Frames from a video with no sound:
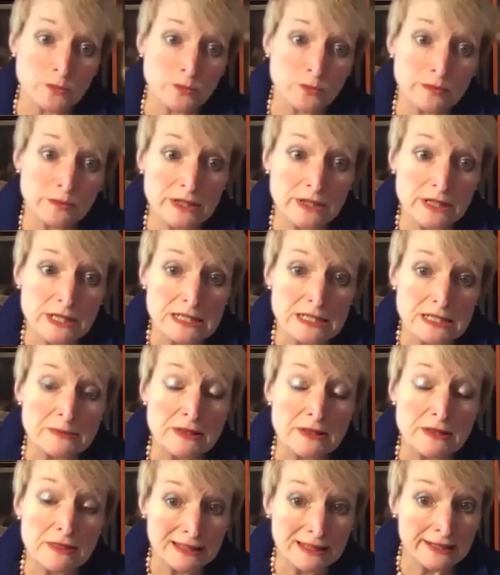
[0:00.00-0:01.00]
we really need to be
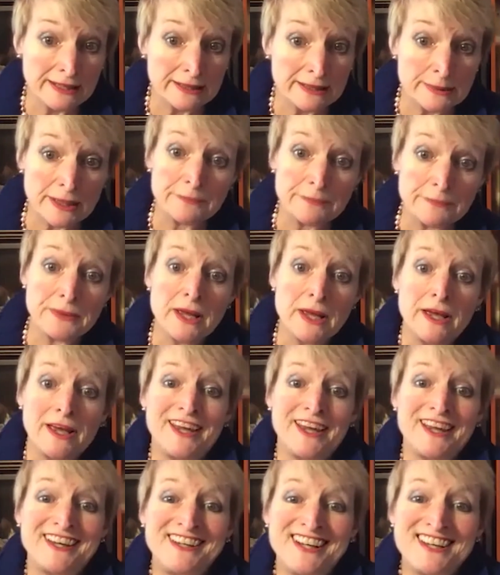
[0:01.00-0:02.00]
thinking about.
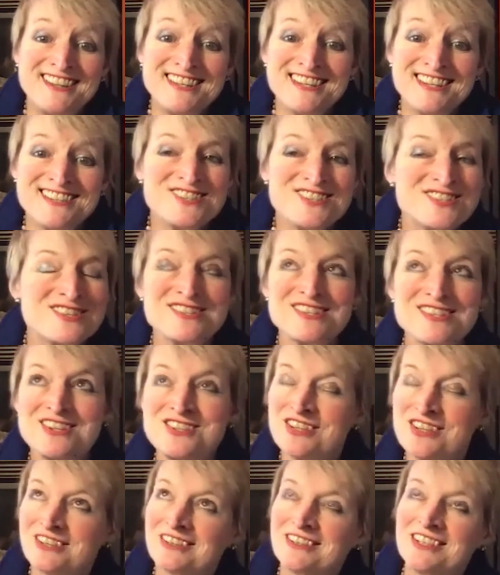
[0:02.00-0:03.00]
And I think it's just
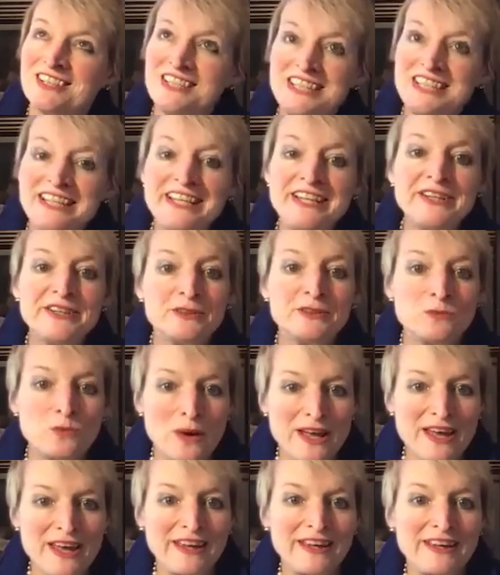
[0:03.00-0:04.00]
such a clear
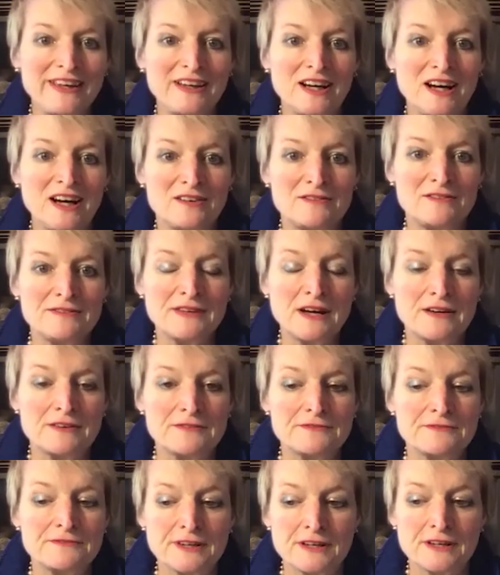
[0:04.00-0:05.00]
way of,
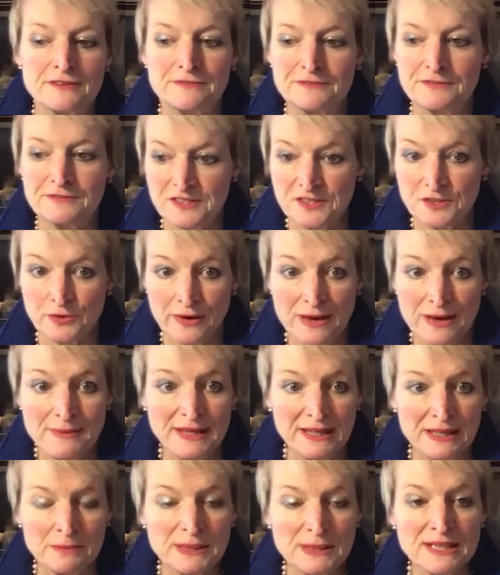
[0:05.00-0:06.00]
of, of
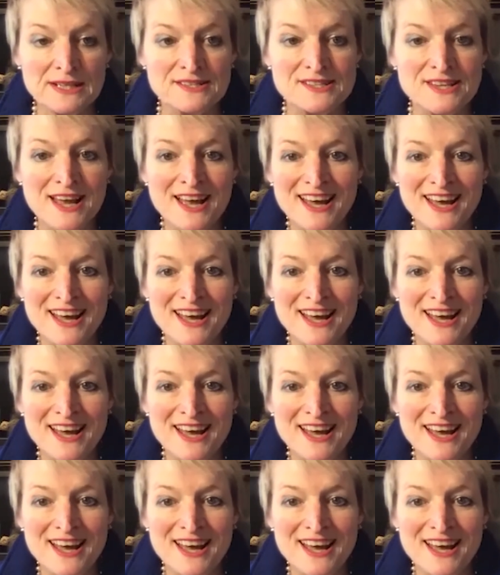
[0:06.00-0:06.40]
describing it because,